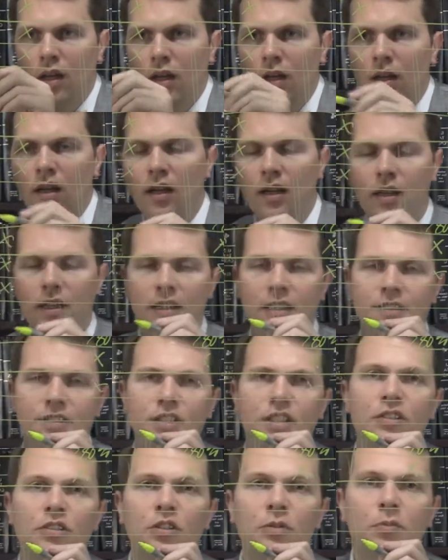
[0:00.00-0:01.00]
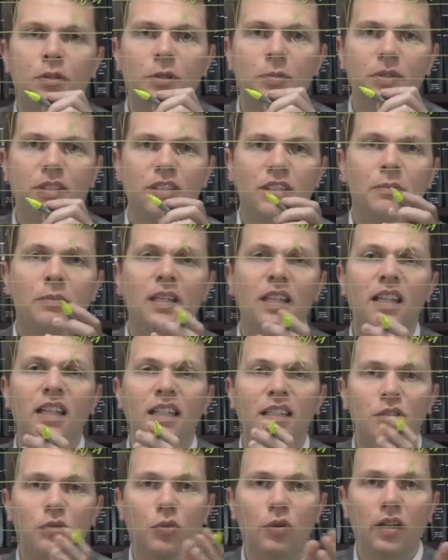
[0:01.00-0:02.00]
General purpose committee
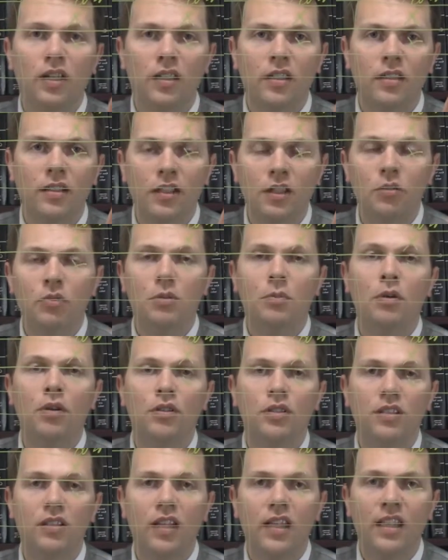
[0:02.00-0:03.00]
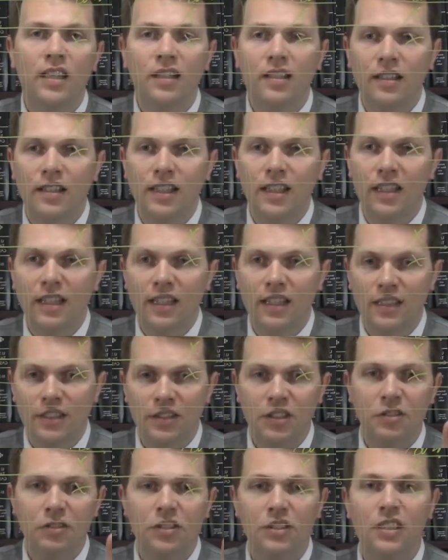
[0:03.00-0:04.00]
is what you would most likely
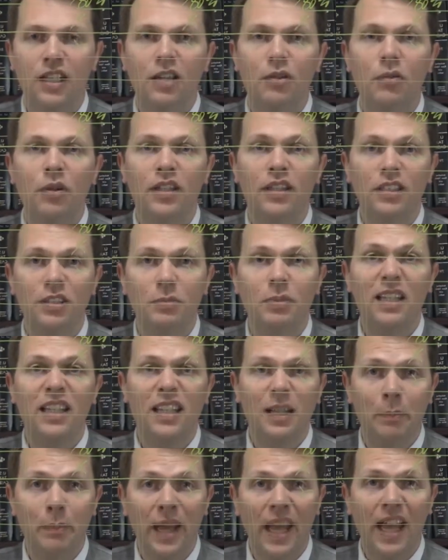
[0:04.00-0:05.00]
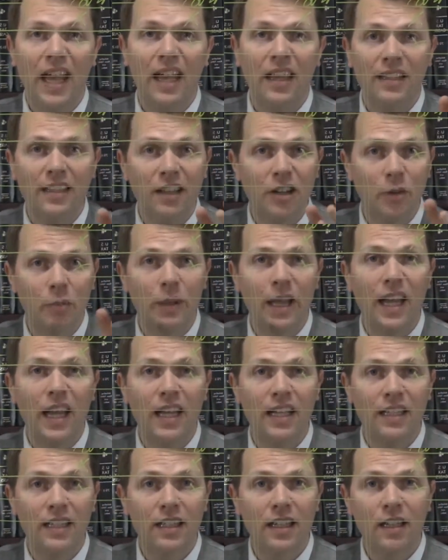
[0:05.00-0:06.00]
associate with as being a PAC. Now, a
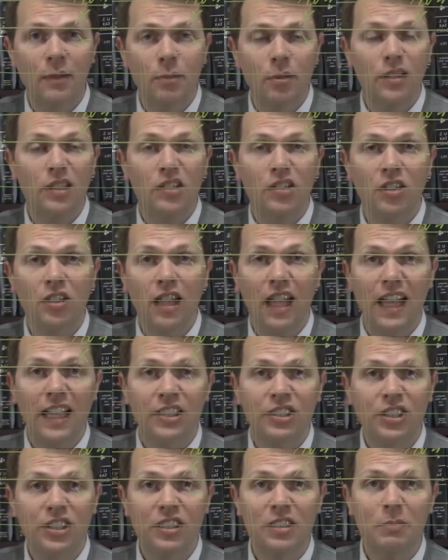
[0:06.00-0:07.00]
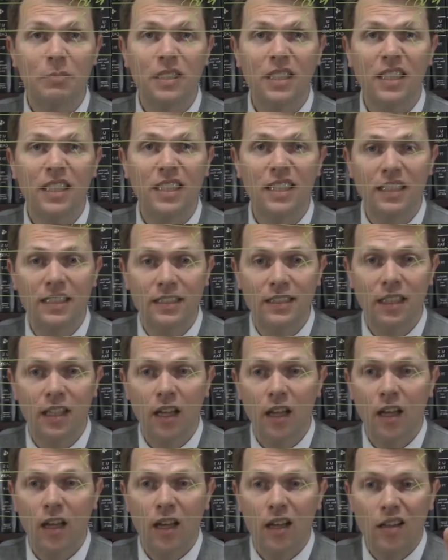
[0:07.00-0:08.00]
PAC, political action committee, is
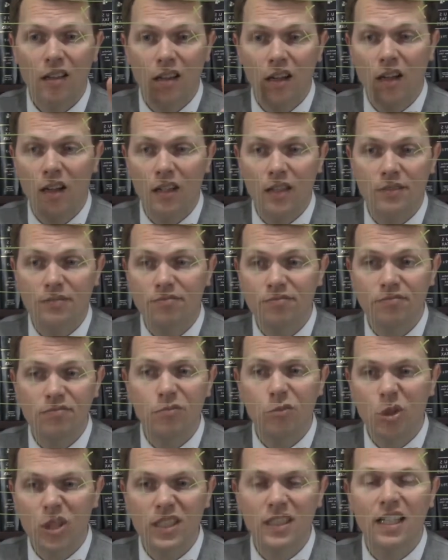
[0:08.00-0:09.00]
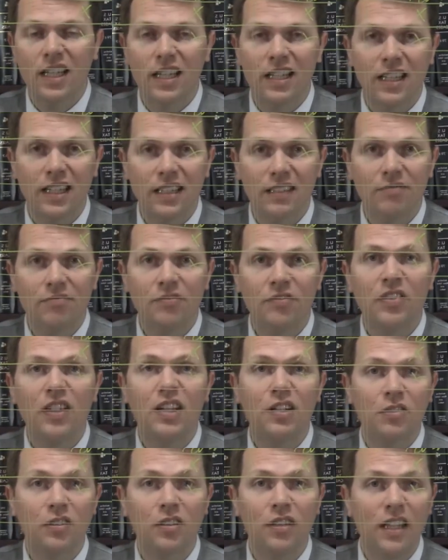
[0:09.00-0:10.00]
what's at a
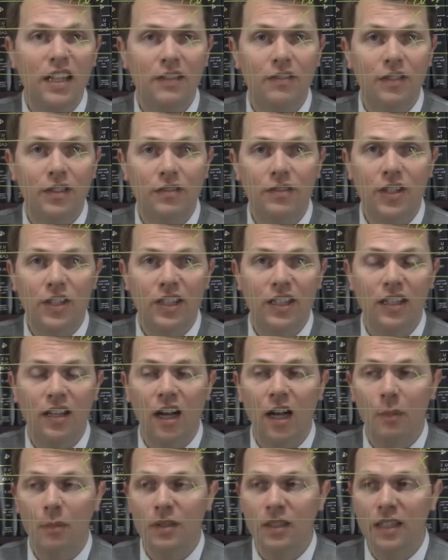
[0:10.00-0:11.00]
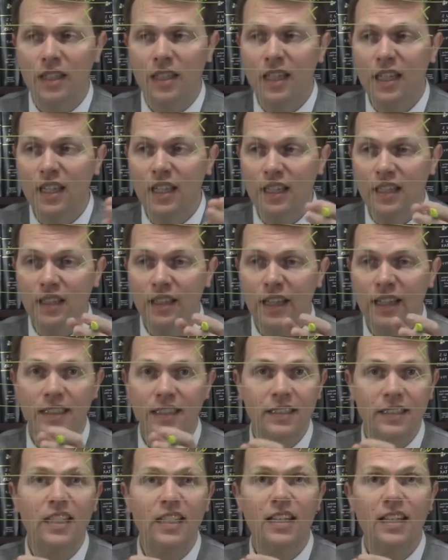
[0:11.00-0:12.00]
federal level very commonly. At the
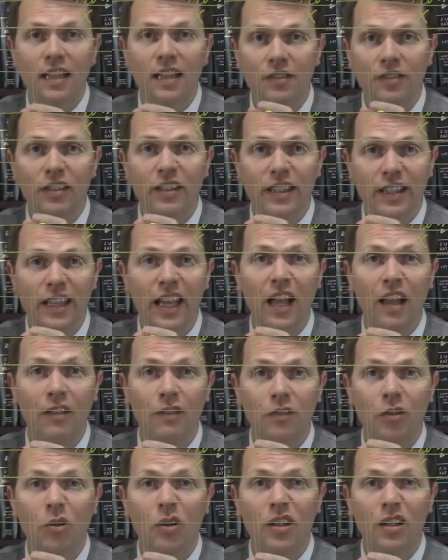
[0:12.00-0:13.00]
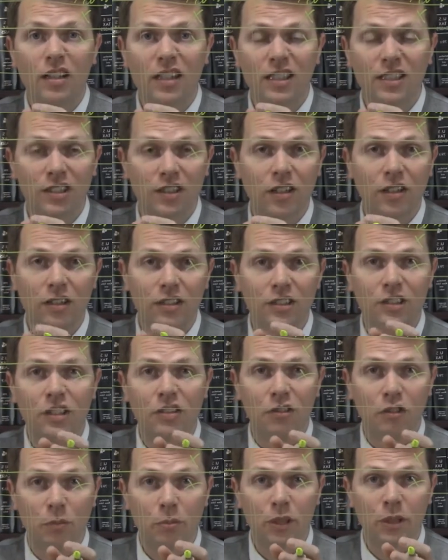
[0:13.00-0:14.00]
state level in California, these are called
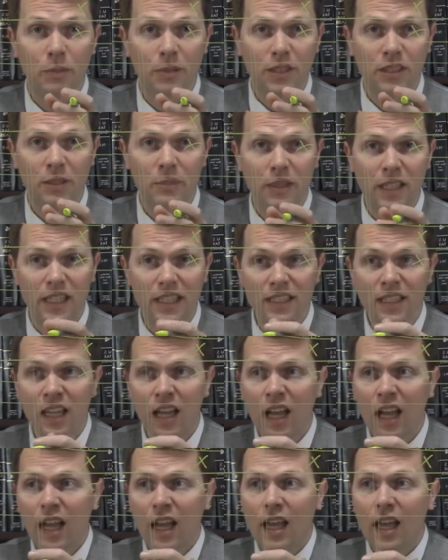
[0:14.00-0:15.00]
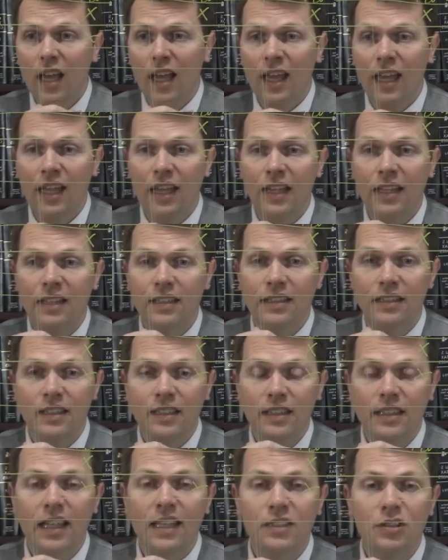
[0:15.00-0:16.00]
general purpose committees. And
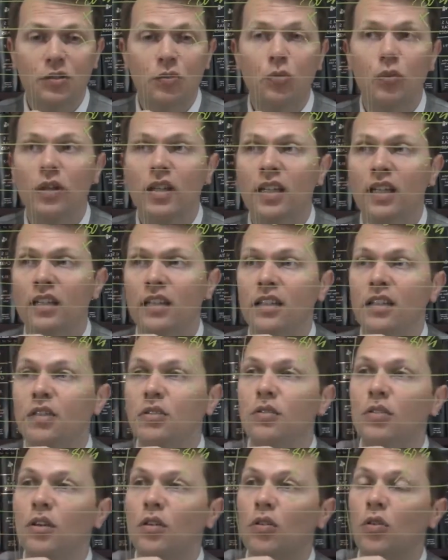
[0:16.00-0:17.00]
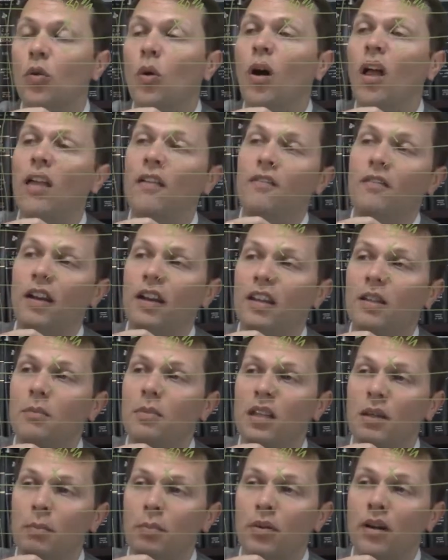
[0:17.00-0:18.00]
that's when you don't qualify to
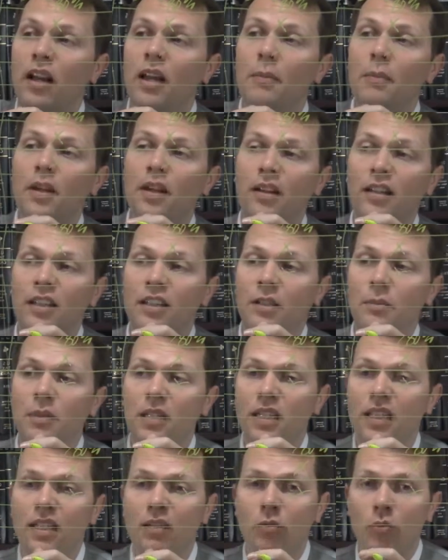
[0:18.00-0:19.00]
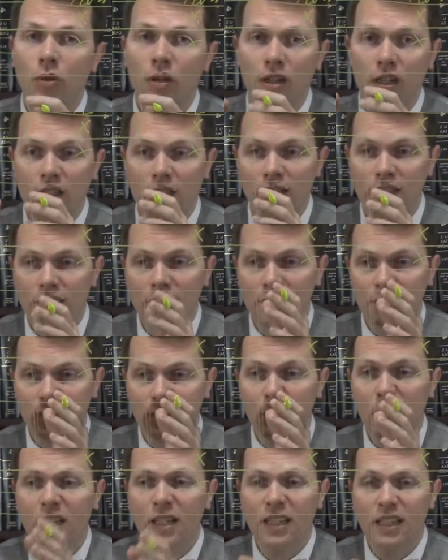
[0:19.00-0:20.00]
be a primary committee where your
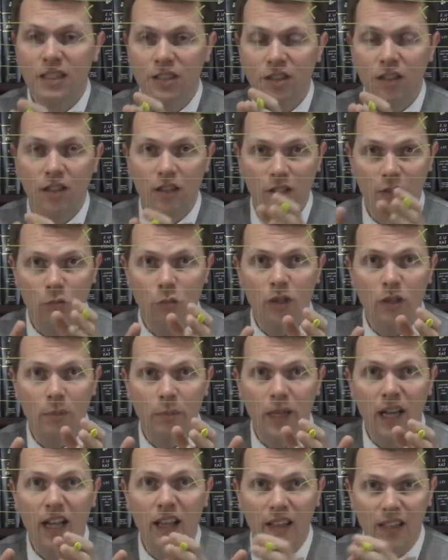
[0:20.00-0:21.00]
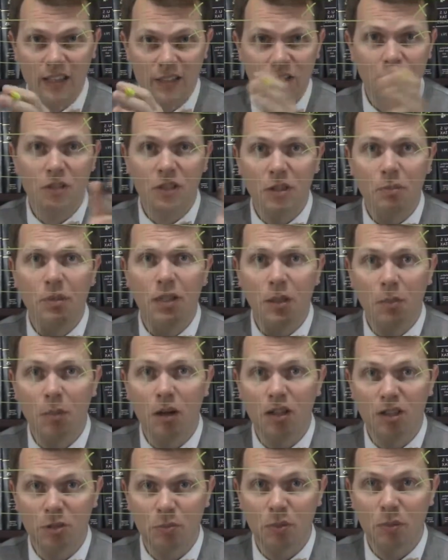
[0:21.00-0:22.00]
spending is all on one ballot. It's going to be on
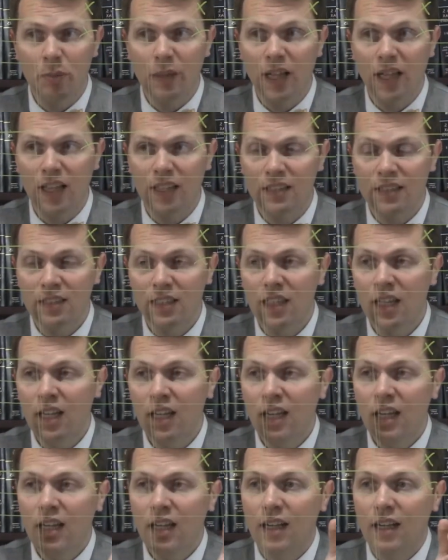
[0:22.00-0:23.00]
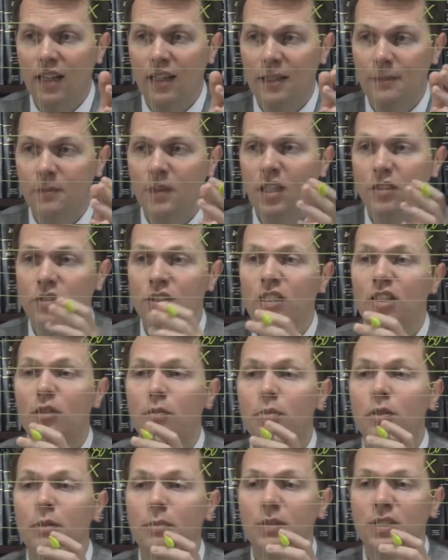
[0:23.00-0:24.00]
multiple ballots. Now, general
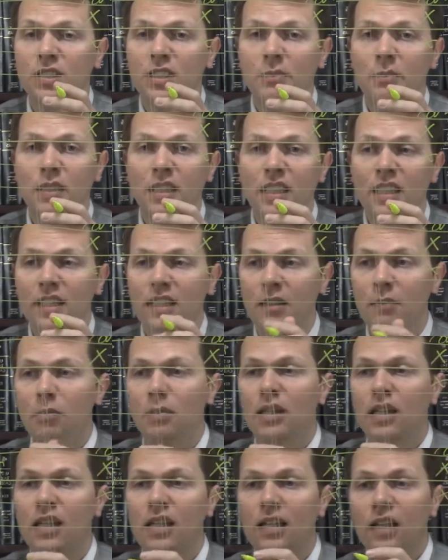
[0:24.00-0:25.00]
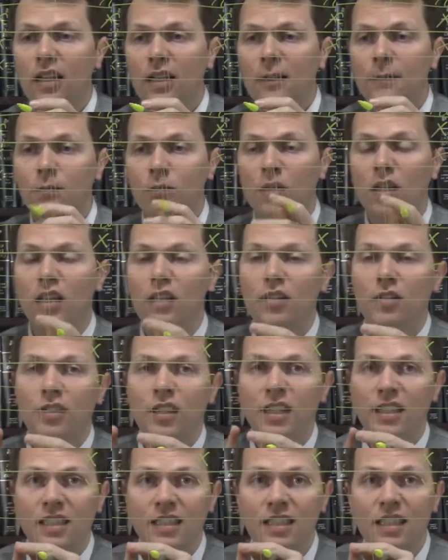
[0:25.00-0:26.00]
purpose committee can be either
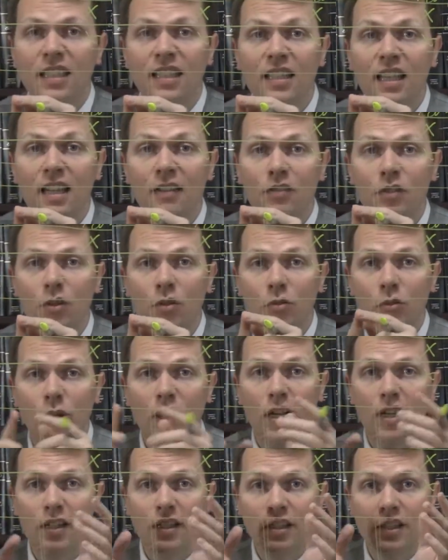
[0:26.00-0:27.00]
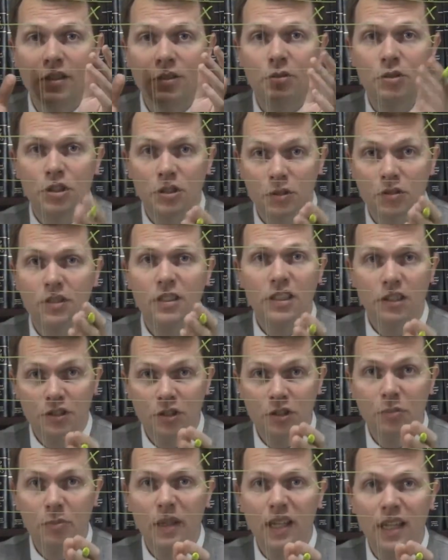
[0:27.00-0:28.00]
at a city level where you still
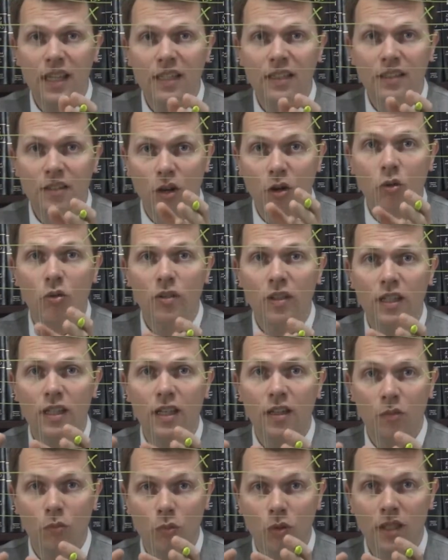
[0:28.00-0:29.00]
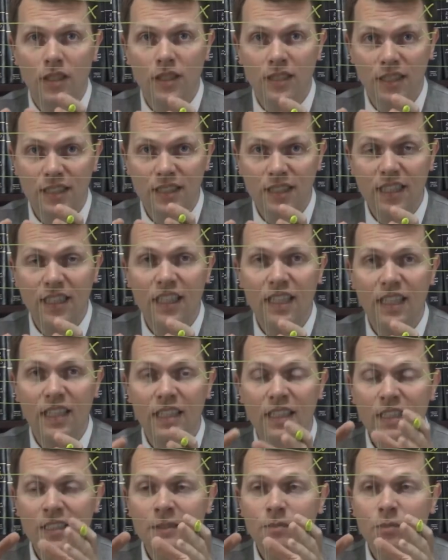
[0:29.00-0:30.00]
spend only on one city,
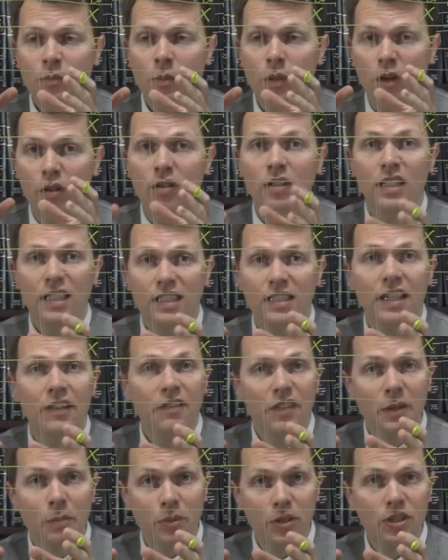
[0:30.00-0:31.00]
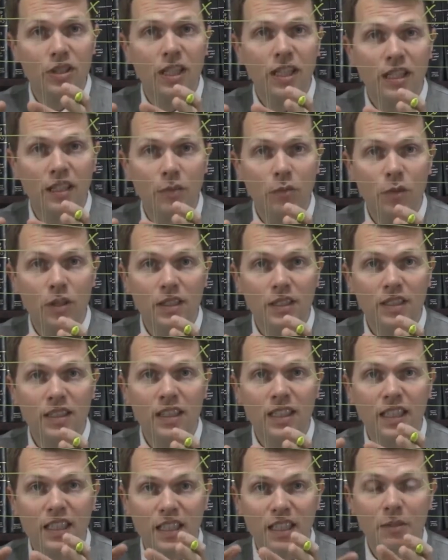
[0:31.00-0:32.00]
or at least 70% in one
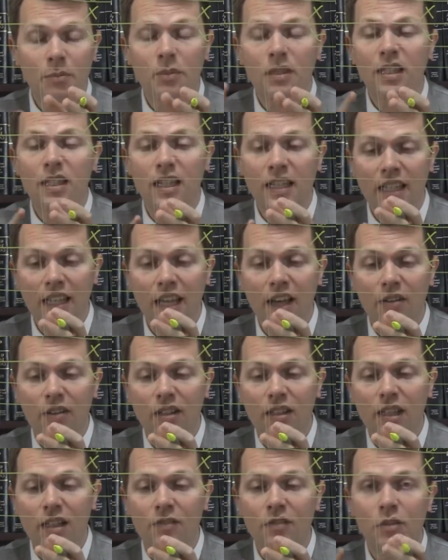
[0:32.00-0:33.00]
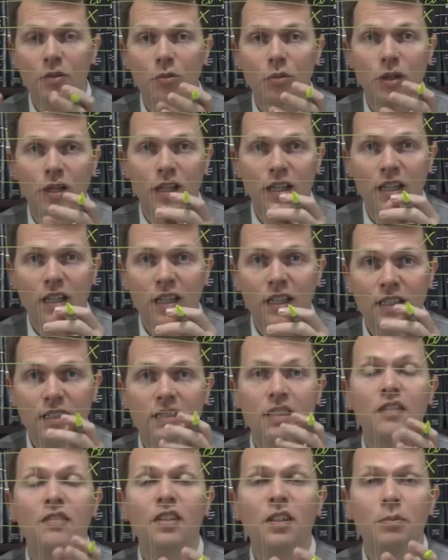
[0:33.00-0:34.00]
city. It can be at a county level where
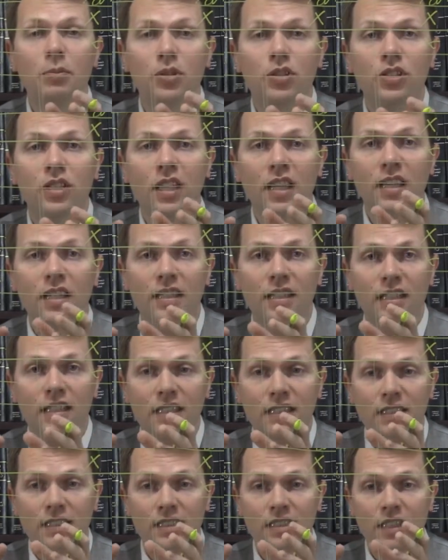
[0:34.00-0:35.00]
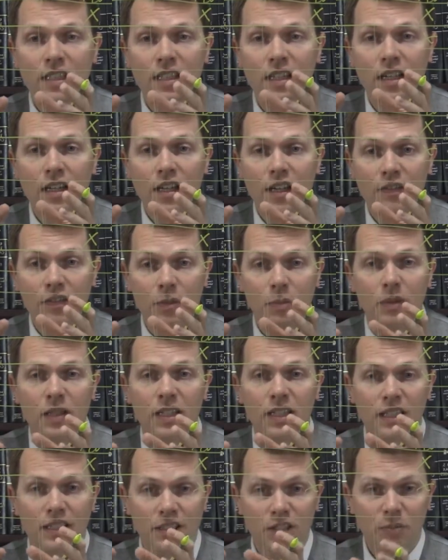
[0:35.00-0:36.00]
70% of your
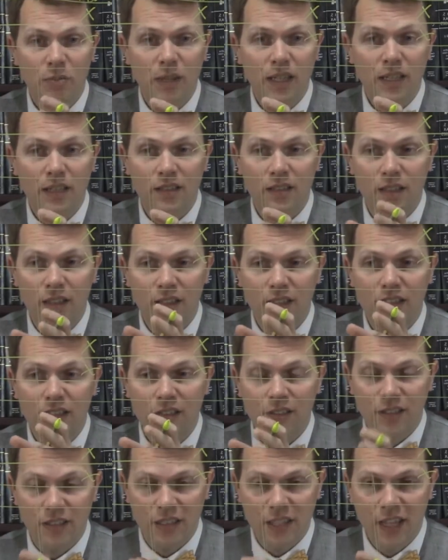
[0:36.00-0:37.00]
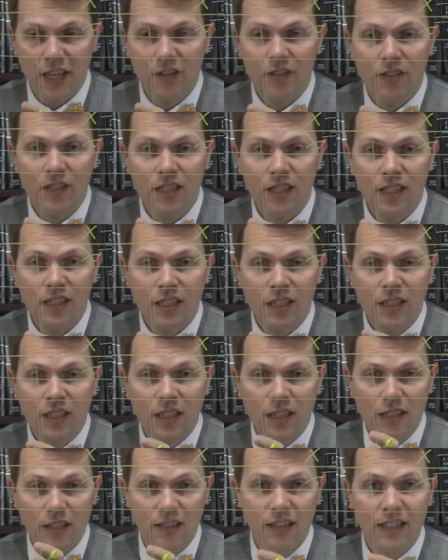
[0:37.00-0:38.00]
money is spent on either the county
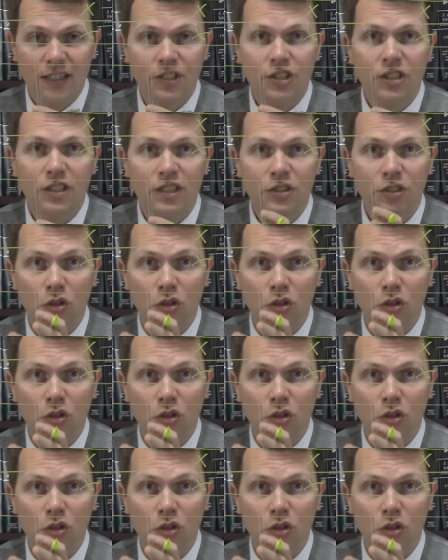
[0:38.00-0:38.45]
elections